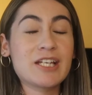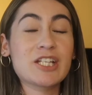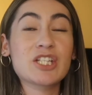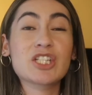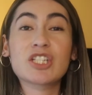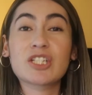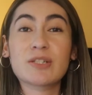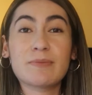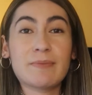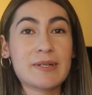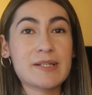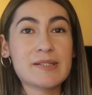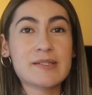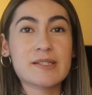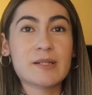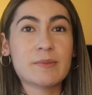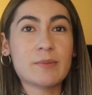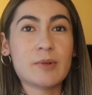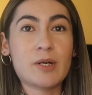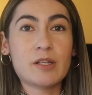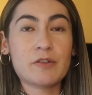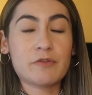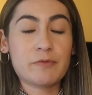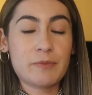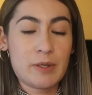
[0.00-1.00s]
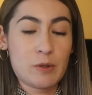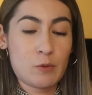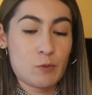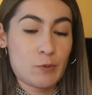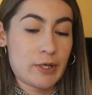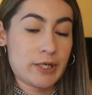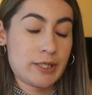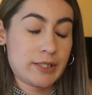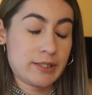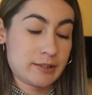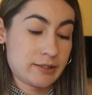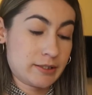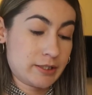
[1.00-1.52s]
she messed up all of my
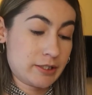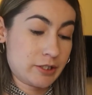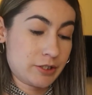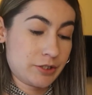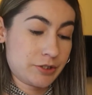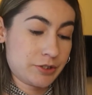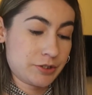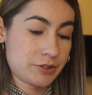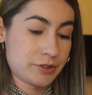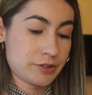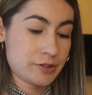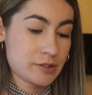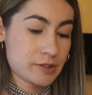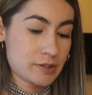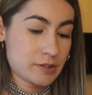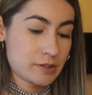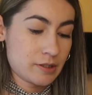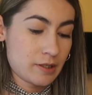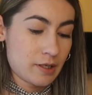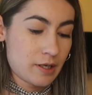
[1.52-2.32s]
white t-shirts.